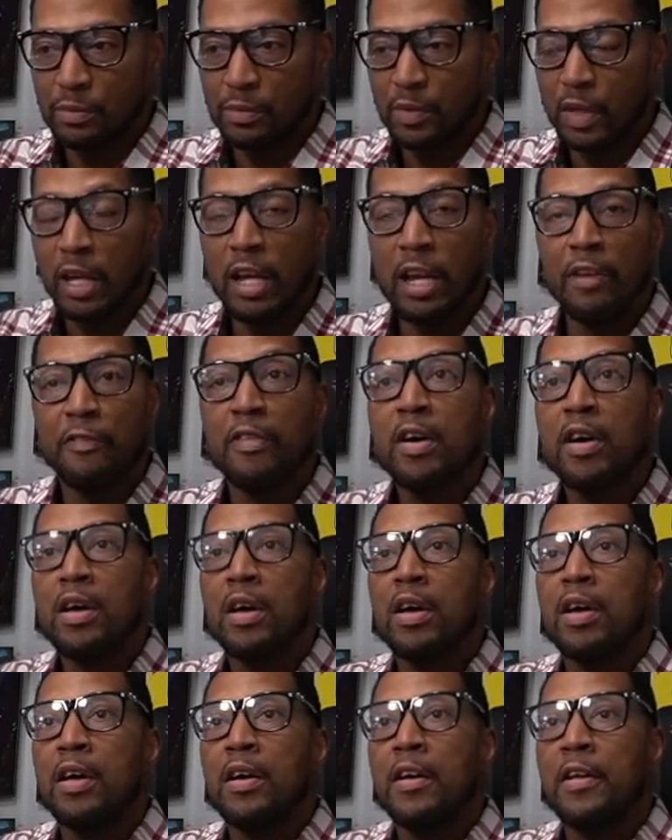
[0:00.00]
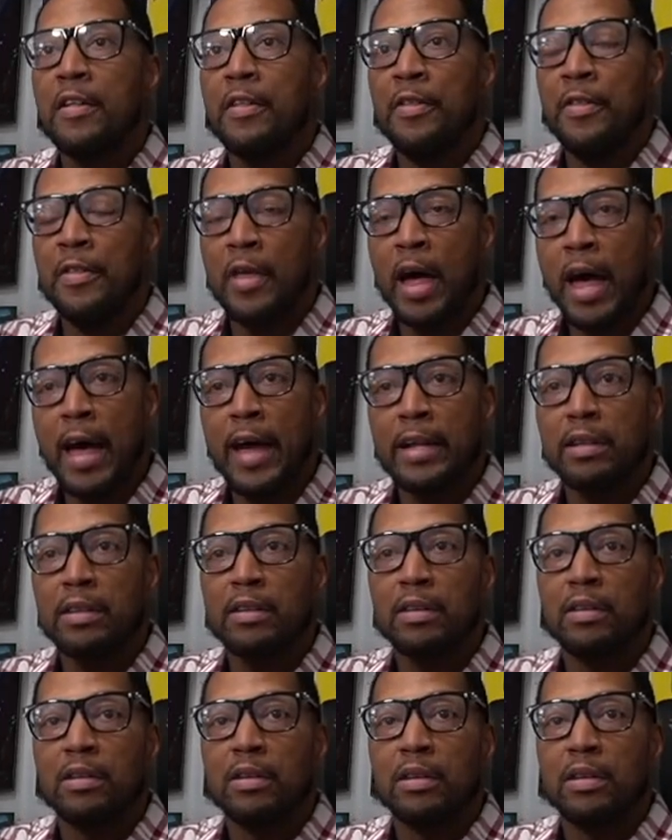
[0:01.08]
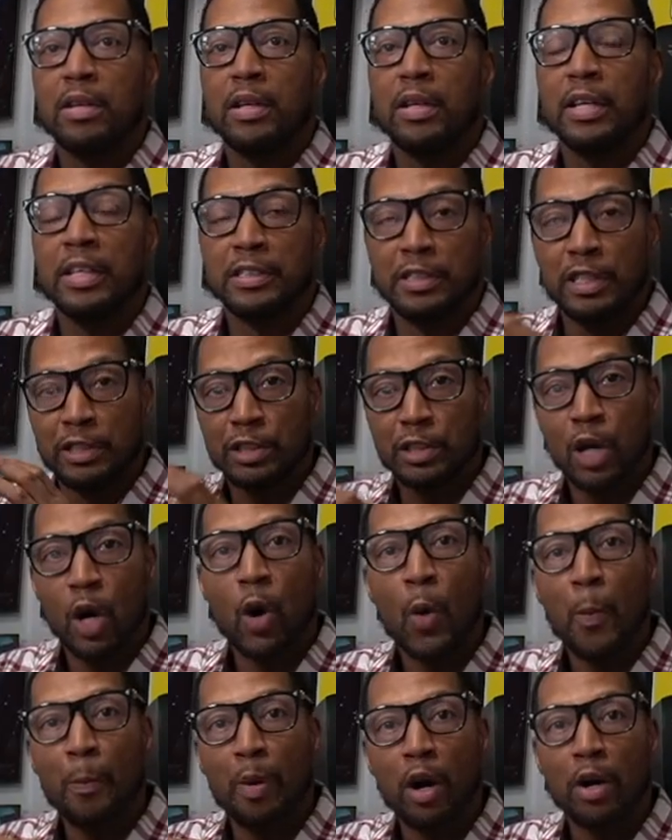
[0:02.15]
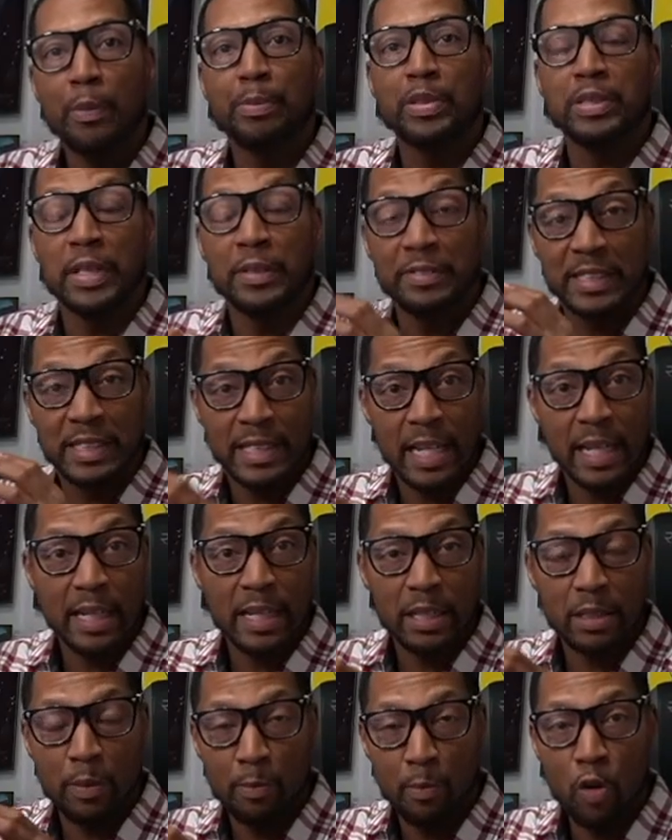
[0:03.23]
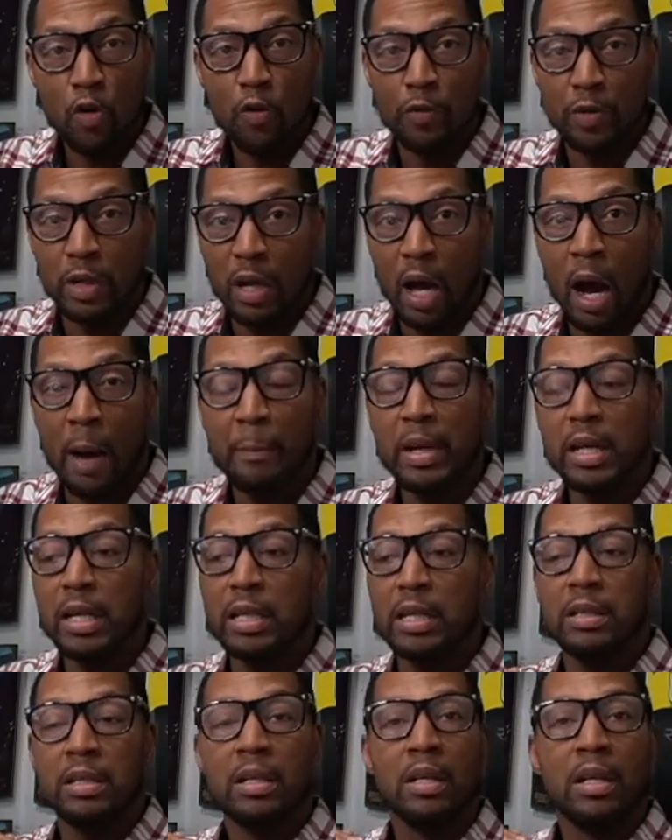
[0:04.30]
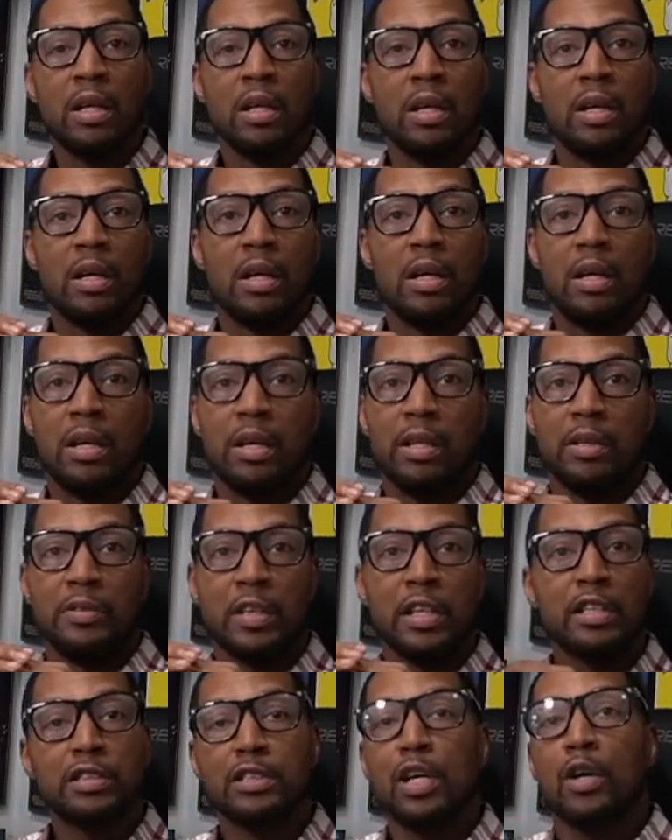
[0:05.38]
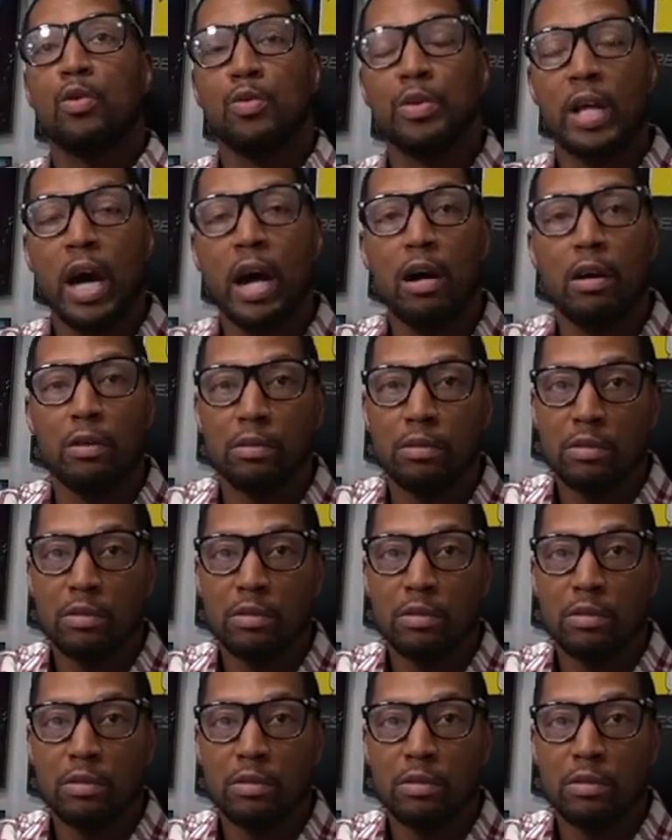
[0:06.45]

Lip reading: If that is the sole purpose of selling the movie, I mean, there's no doubt